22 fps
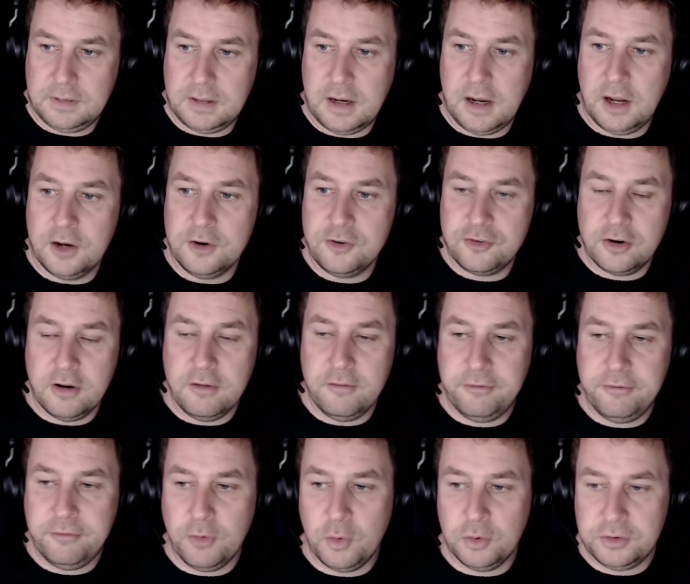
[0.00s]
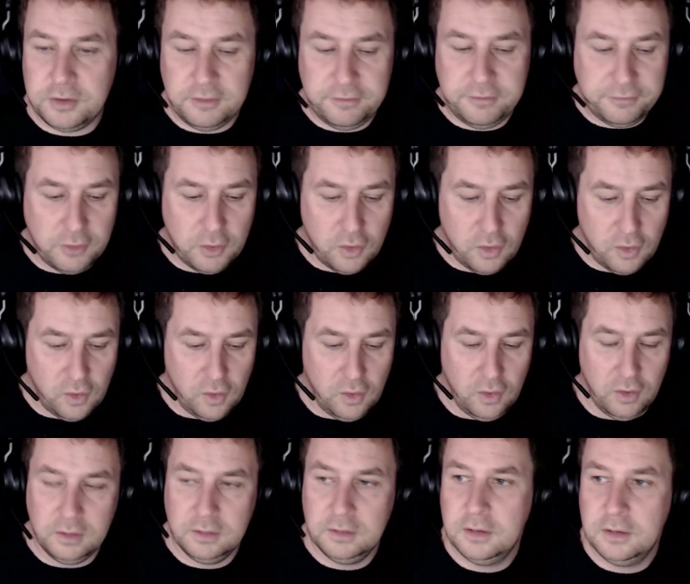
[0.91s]

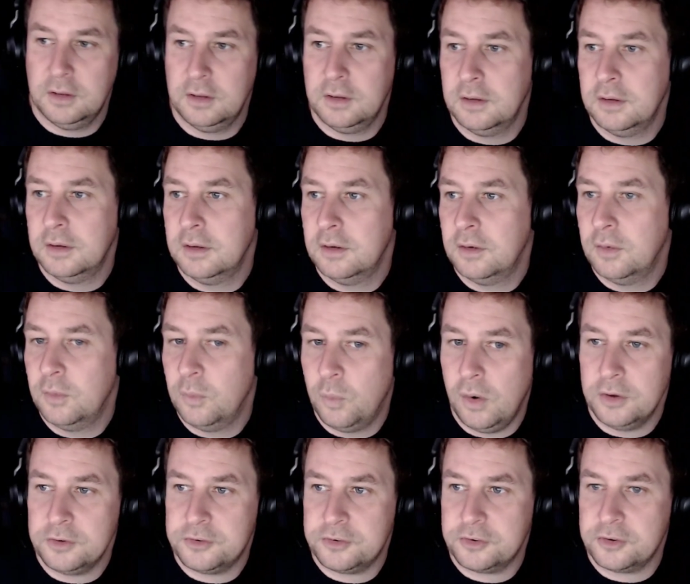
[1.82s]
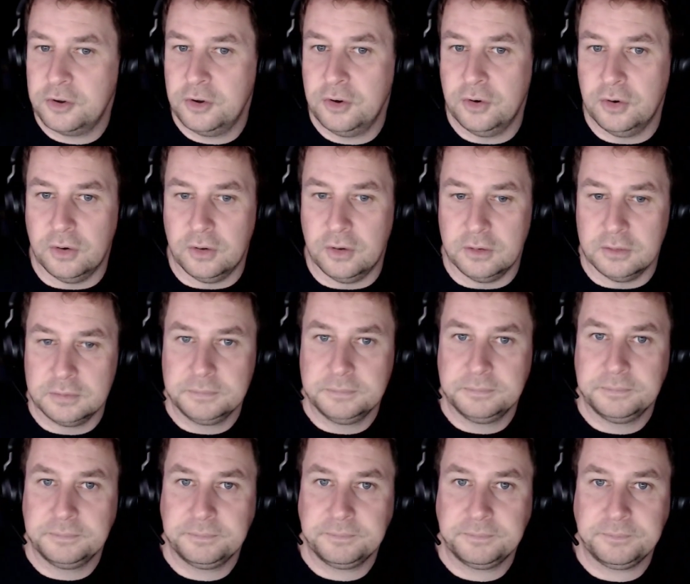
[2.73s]
$144. What score?
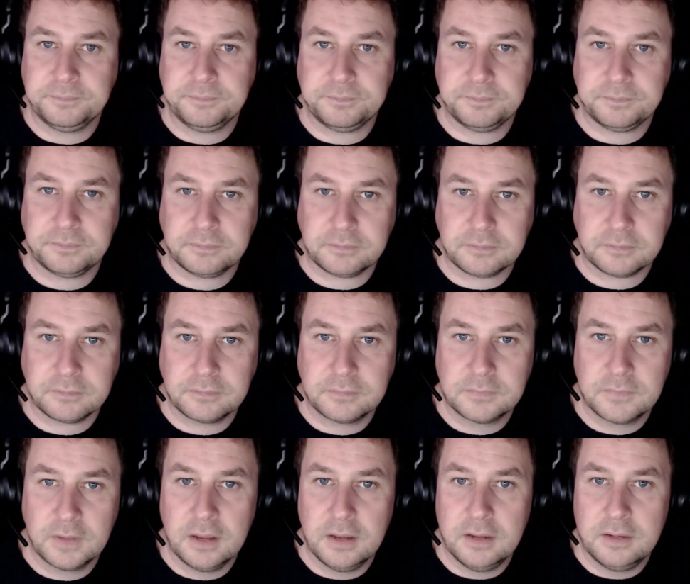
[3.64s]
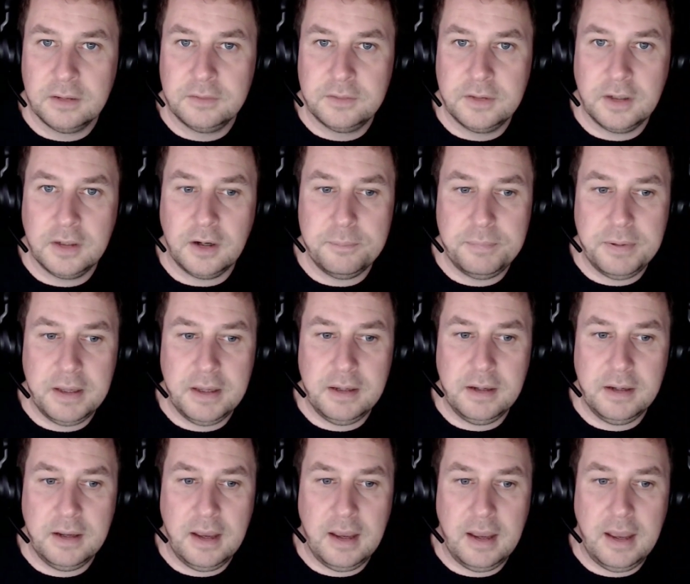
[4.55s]
Did I
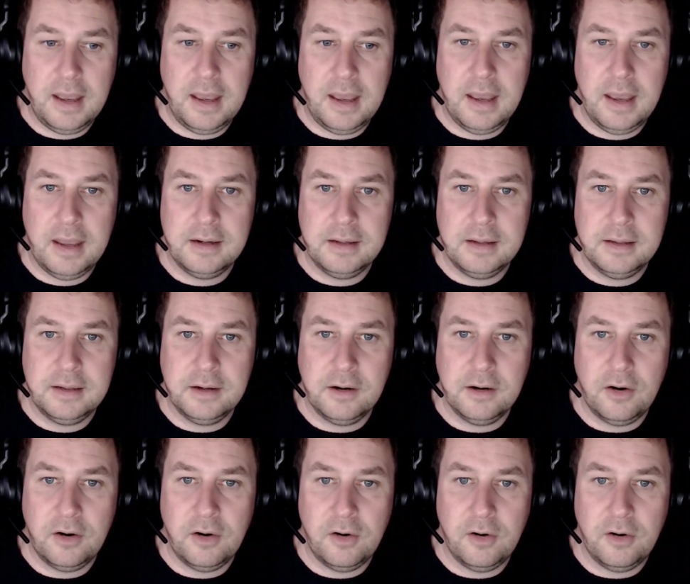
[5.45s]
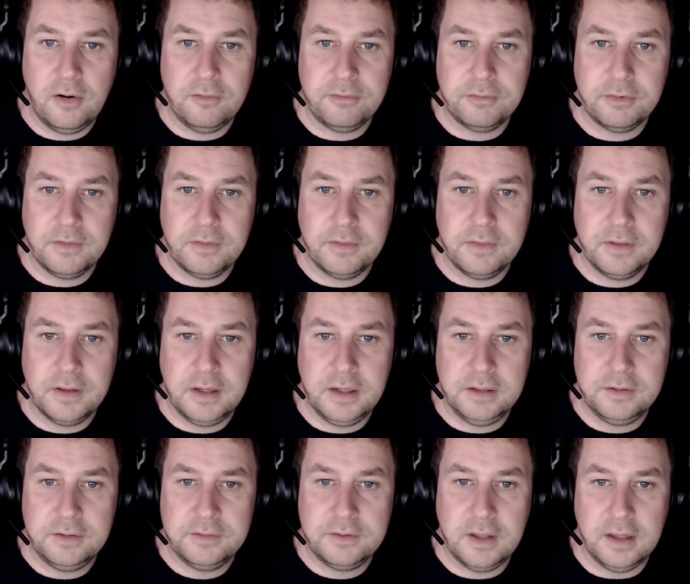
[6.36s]
beat any of
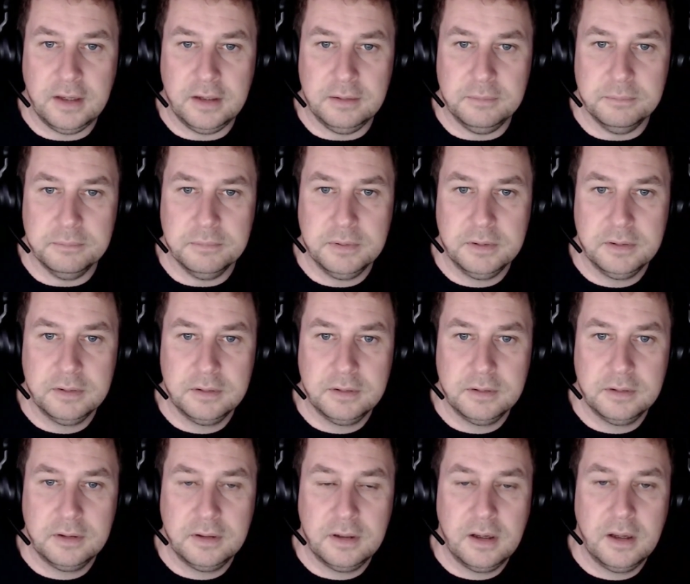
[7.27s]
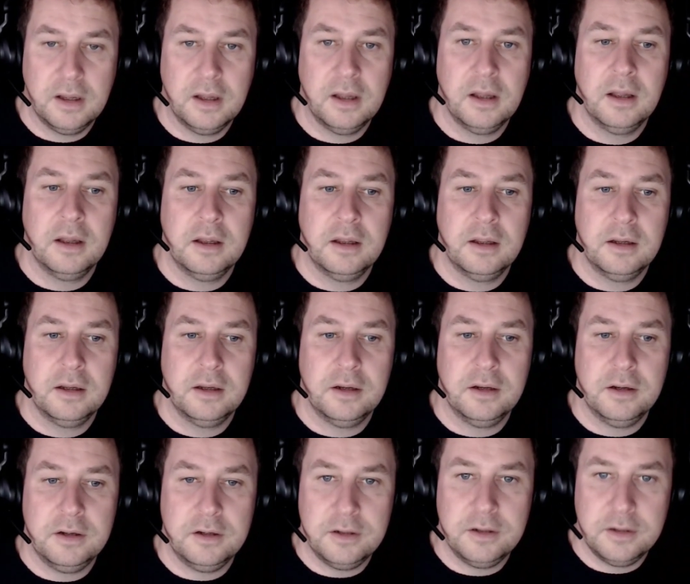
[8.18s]
the team?
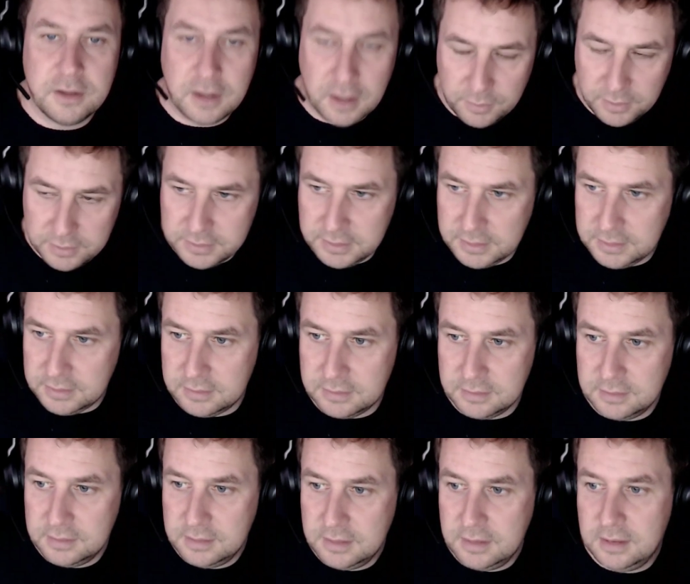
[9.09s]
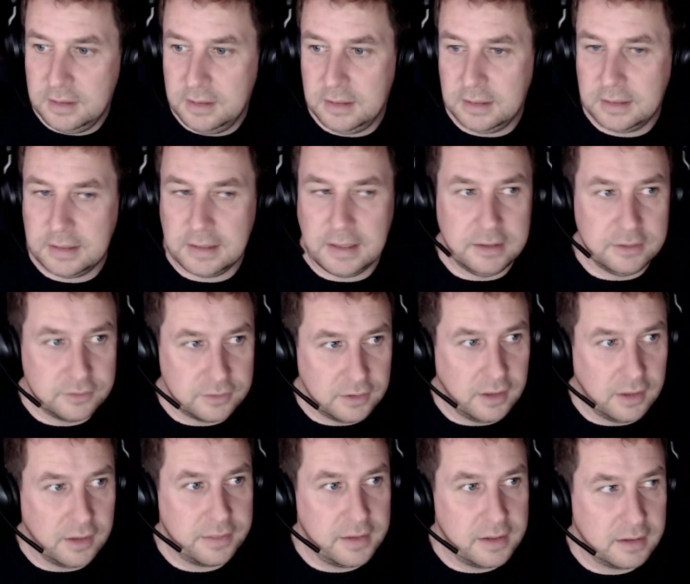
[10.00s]
No, I didn't. Okay,
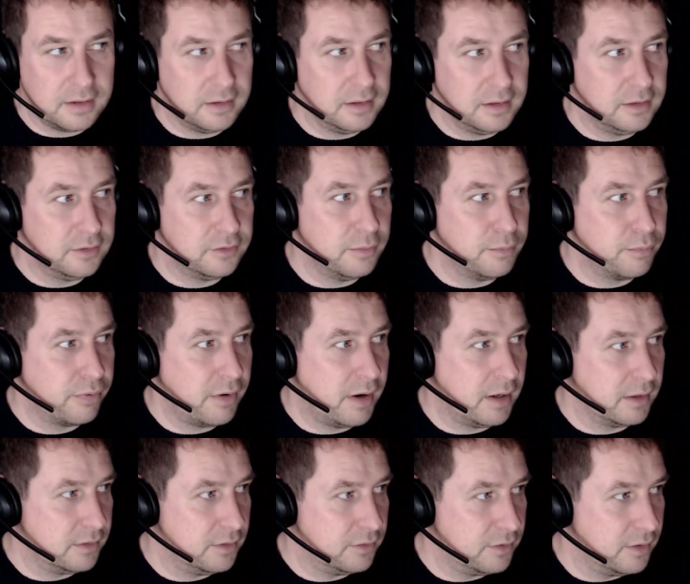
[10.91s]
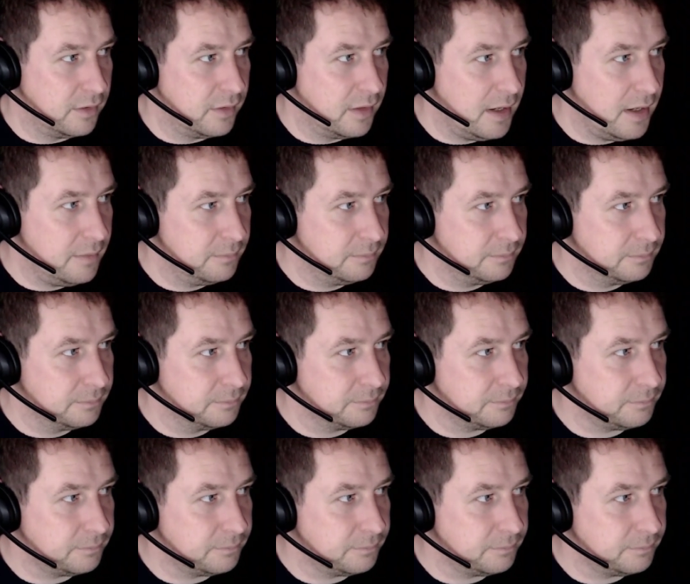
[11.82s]
so I think I need some practice at that.